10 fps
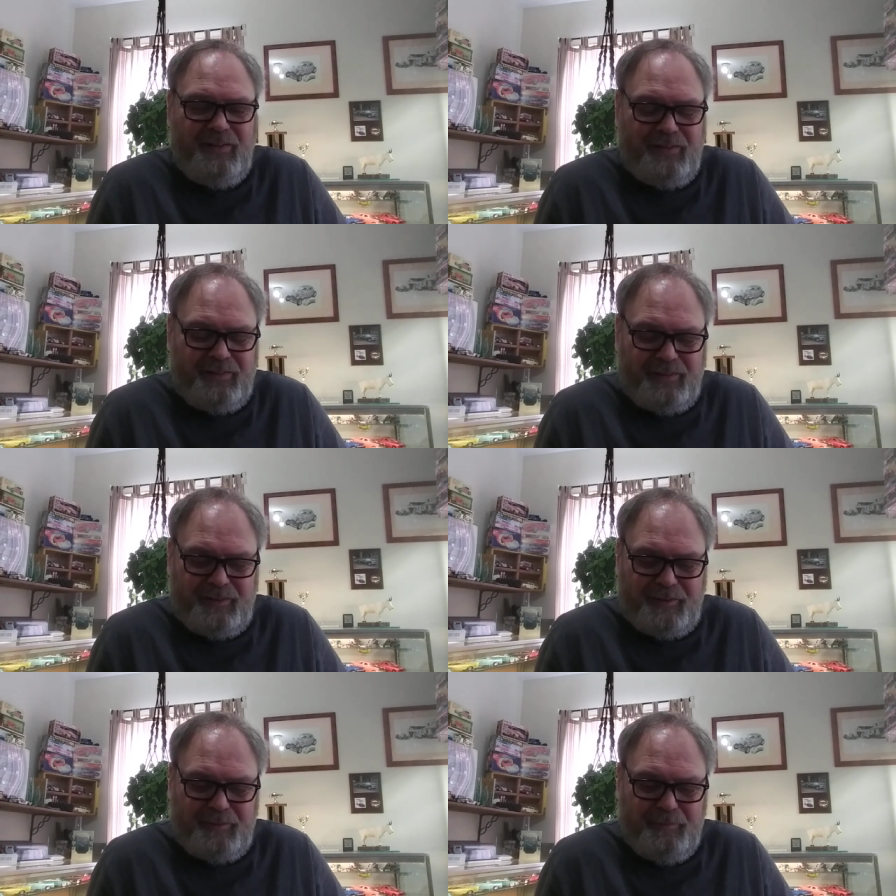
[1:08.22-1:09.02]

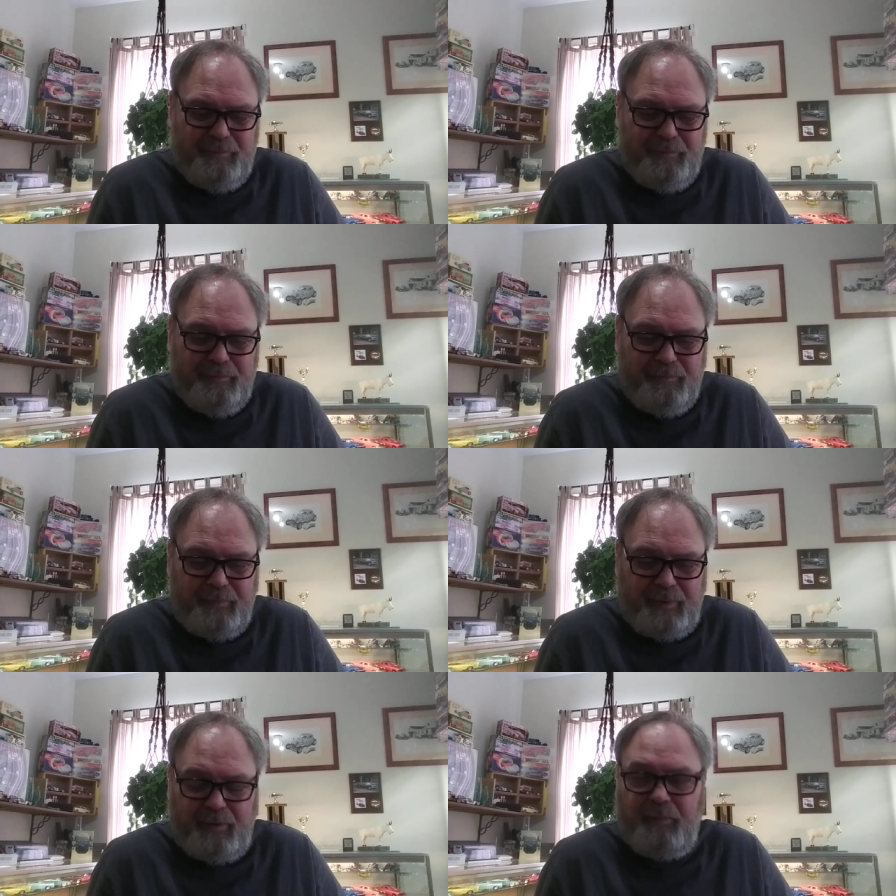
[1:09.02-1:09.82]
Um,
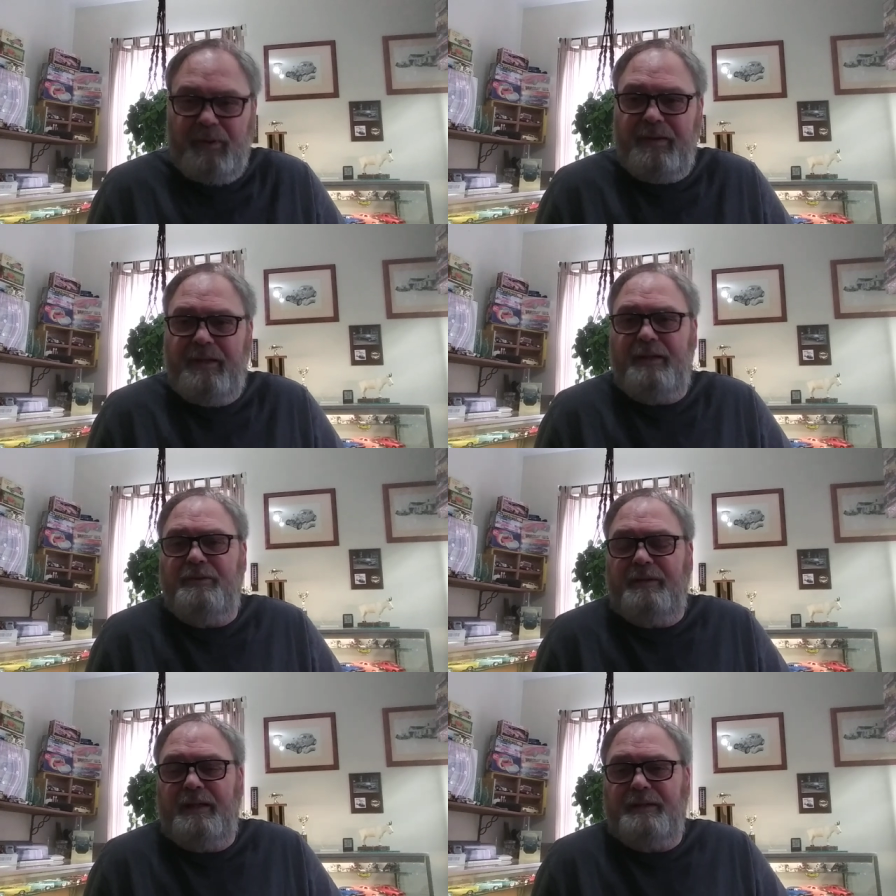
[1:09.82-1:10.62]
and I want to thank
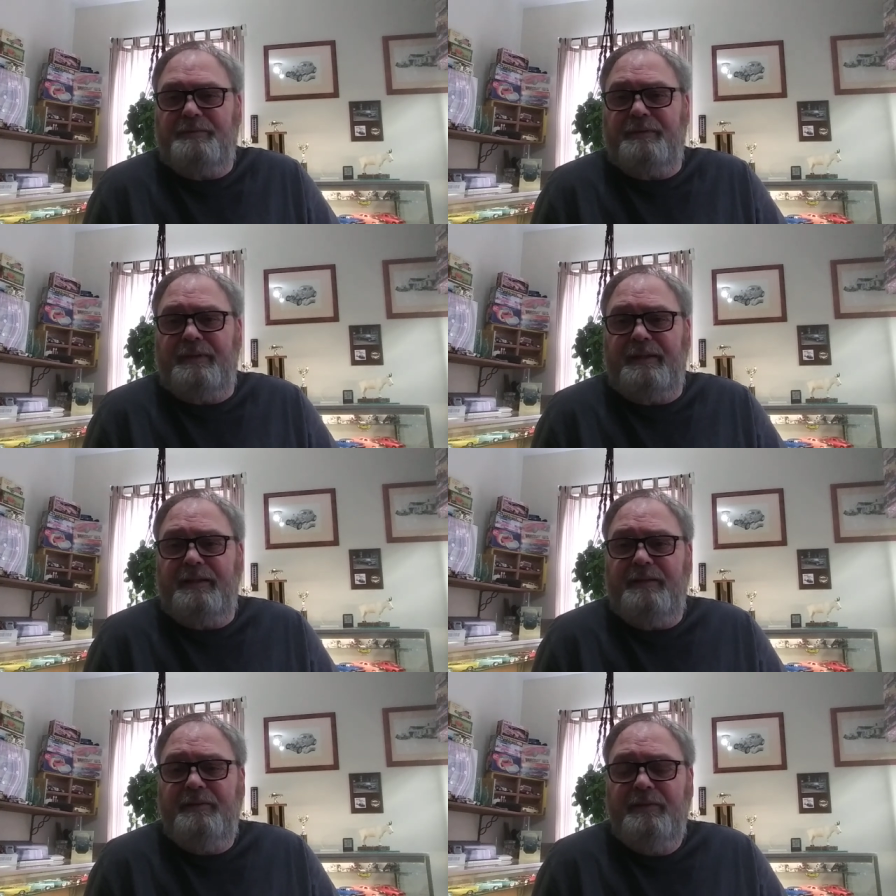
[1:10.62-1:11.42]
you guys for
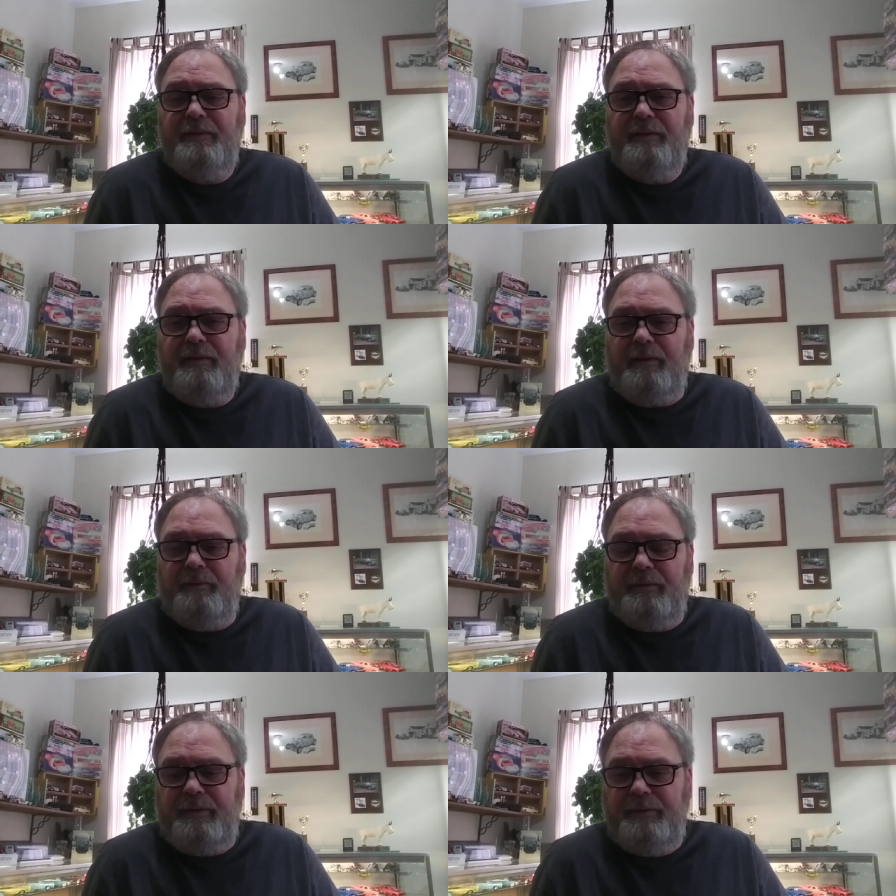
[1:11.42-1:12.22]
that. I
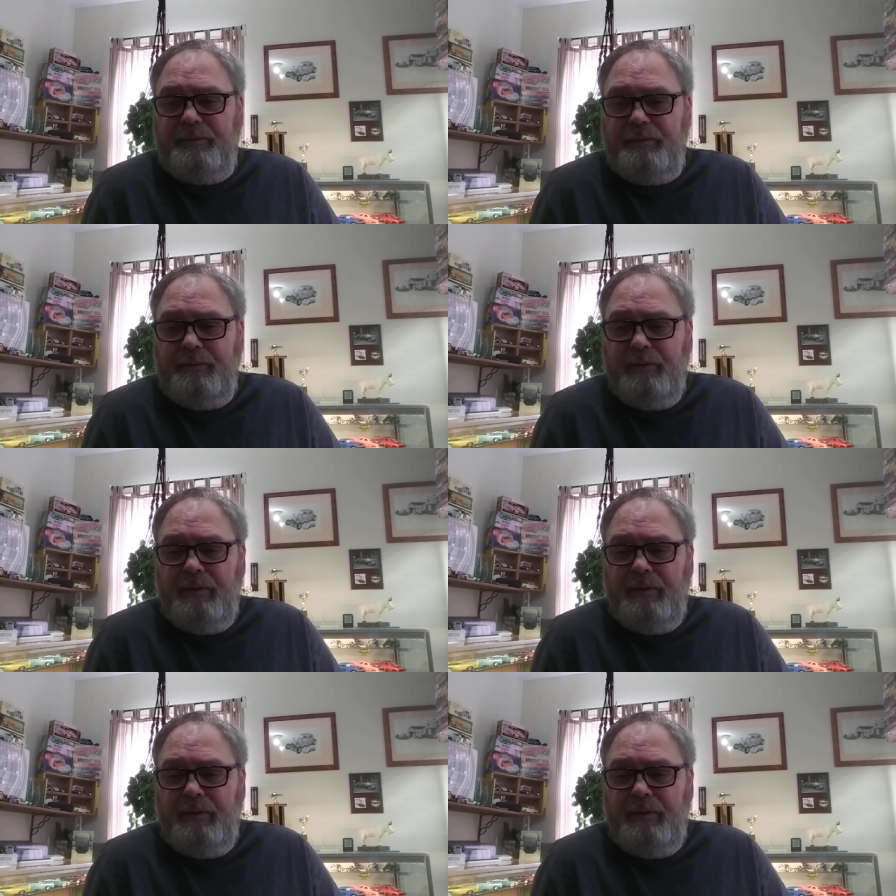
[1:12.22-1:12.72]
really do.